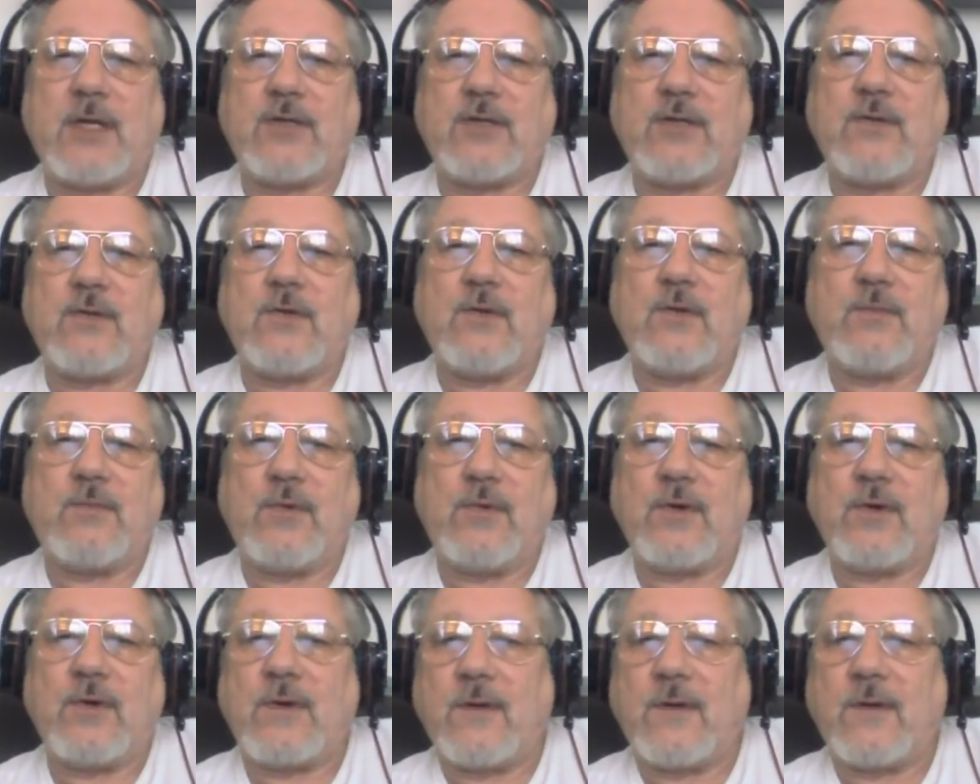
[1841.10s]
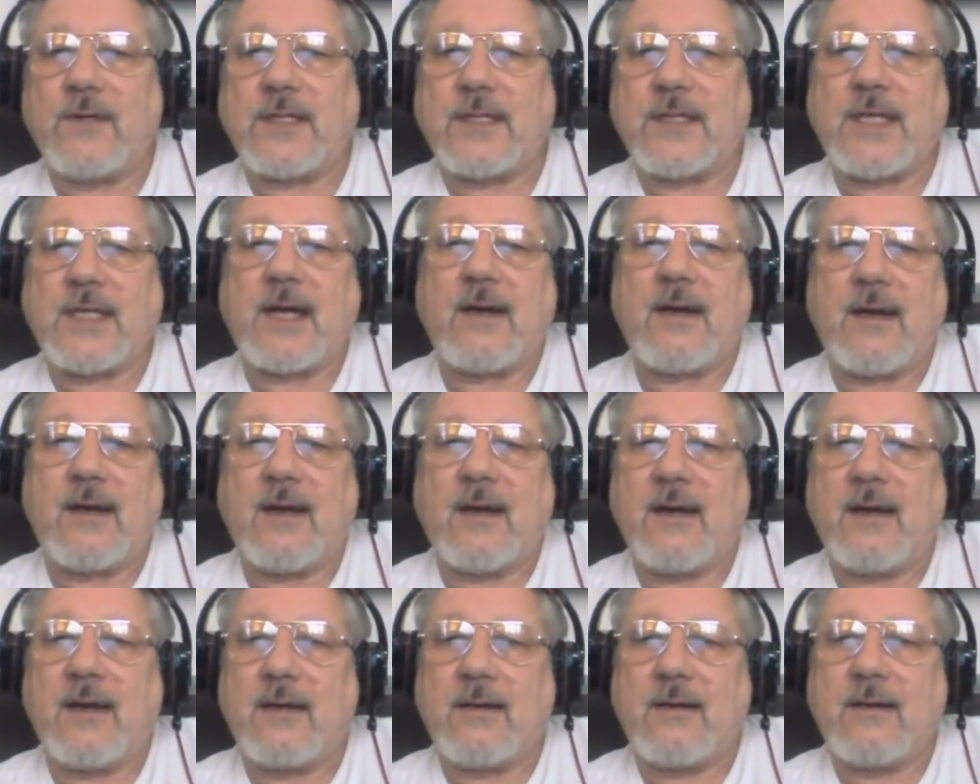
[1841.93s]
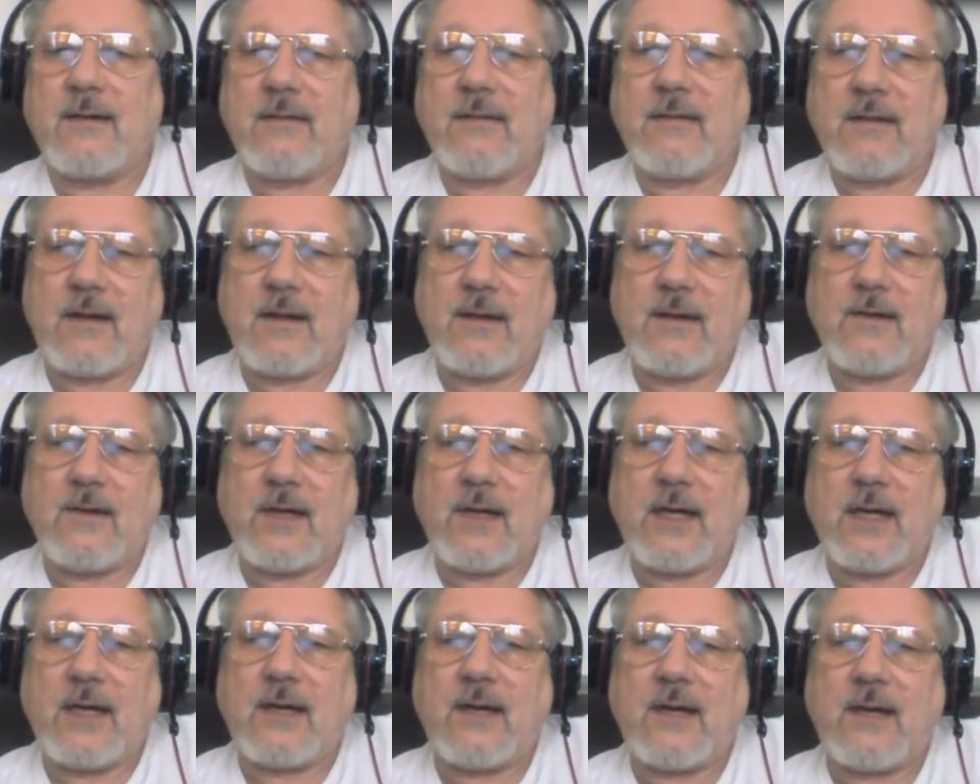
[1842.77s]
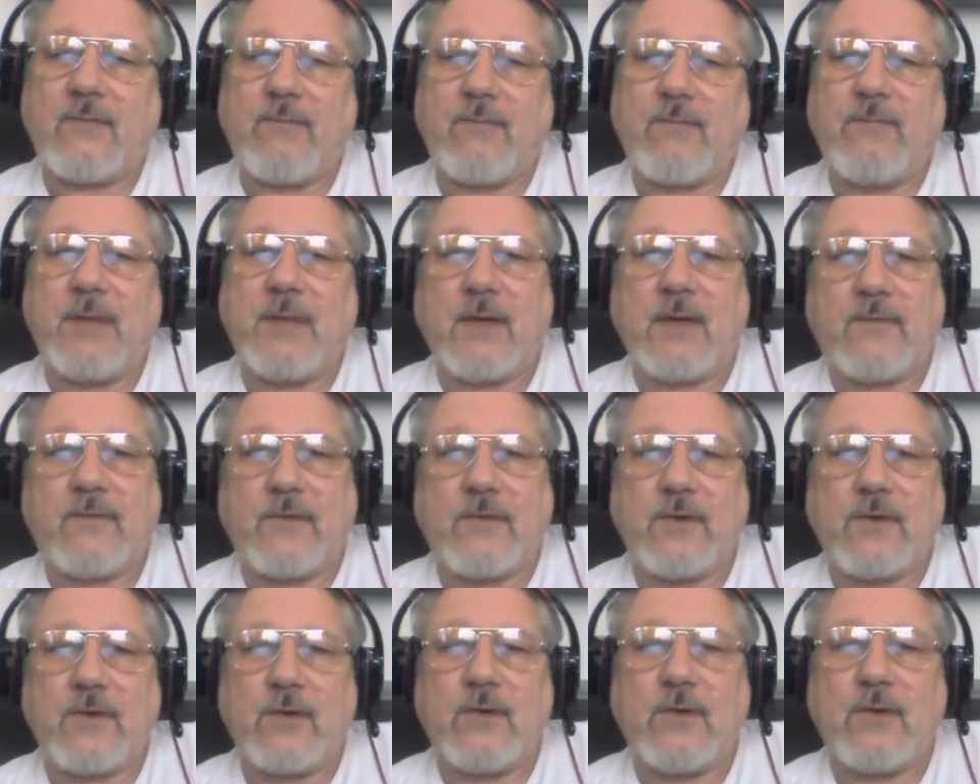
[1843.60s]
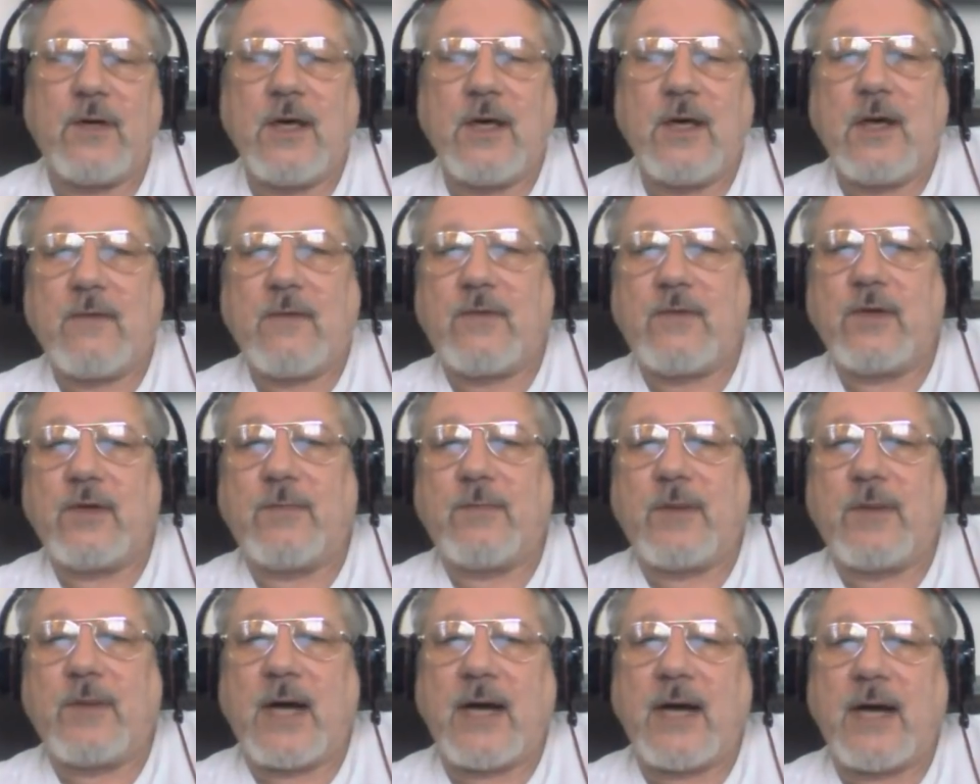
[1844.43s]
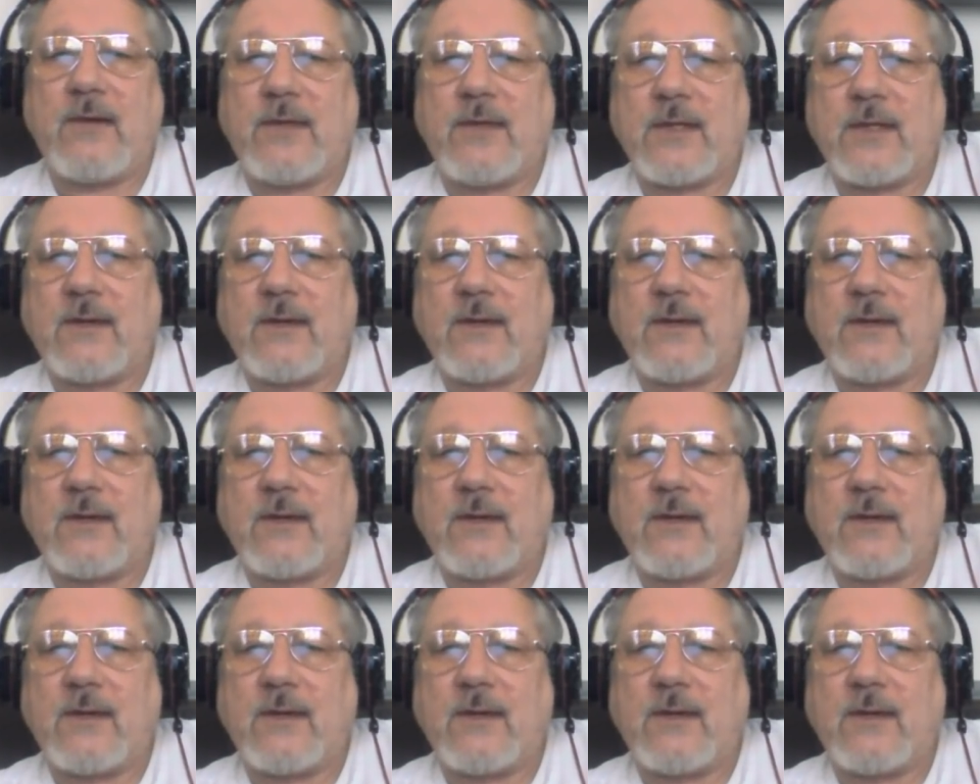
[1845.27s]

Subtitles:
sure you bought it on the Saturday, and you had enough beer for your braai